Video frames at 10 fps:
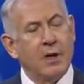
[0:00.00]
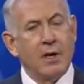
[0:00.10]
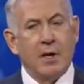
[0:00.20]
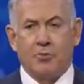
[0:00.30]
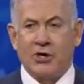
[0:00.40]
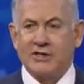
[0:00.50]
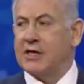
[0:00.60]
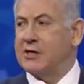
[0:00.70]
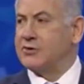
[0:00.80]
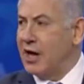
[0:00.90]

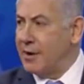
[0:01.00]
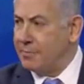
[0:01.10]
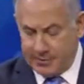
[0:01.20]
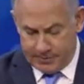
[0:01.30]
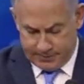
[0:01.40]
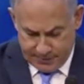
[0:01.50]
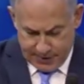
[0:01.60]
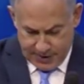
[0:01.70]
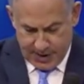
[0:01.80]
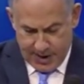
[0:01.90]
President Trump
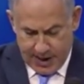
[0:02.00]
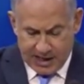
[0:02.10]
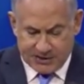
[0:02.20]
has